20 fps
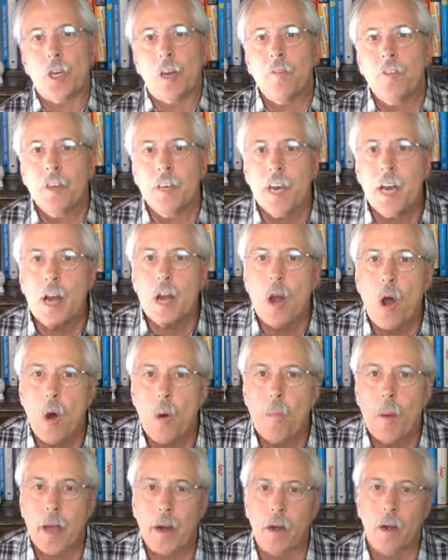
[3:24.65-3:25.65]
If you didn't
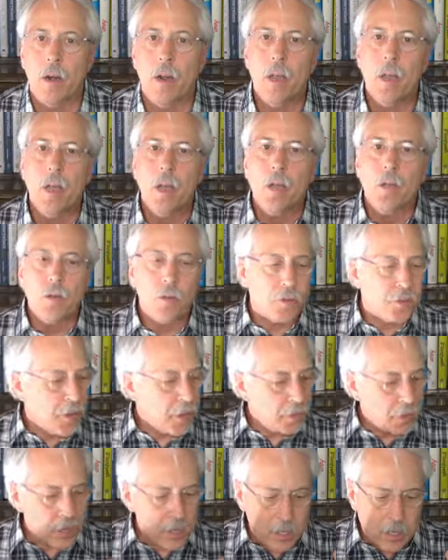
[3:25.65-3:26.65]
know better, you'd
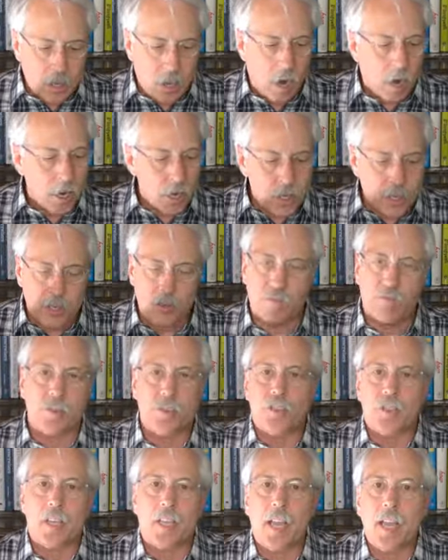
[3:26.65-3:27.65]
think these large,
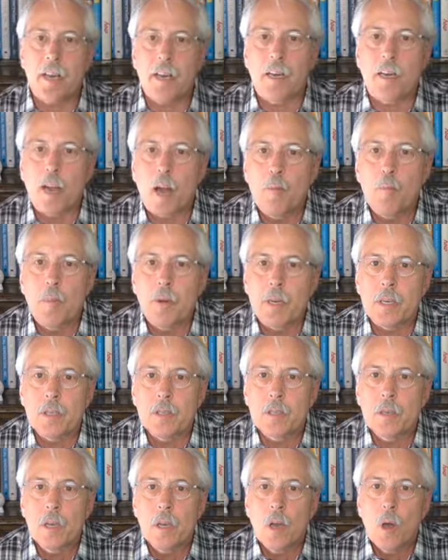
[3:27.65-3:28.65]
sophisticated
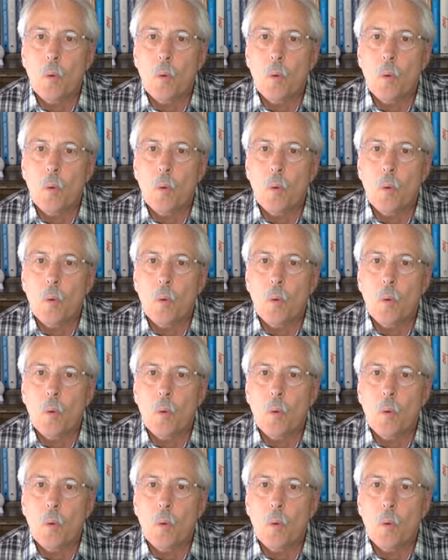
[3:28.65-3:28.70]
companies,